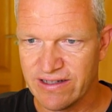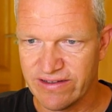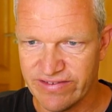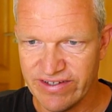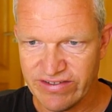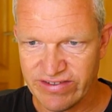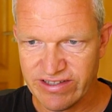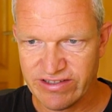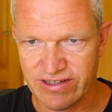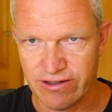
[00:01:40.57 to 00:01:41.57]
This
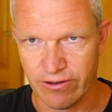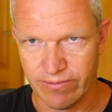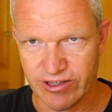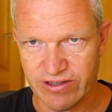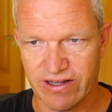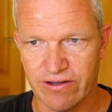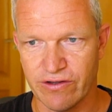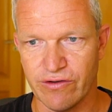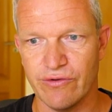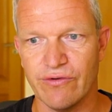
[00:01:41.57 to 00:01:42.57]
is the command
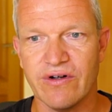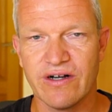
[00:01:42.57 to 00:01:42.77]
you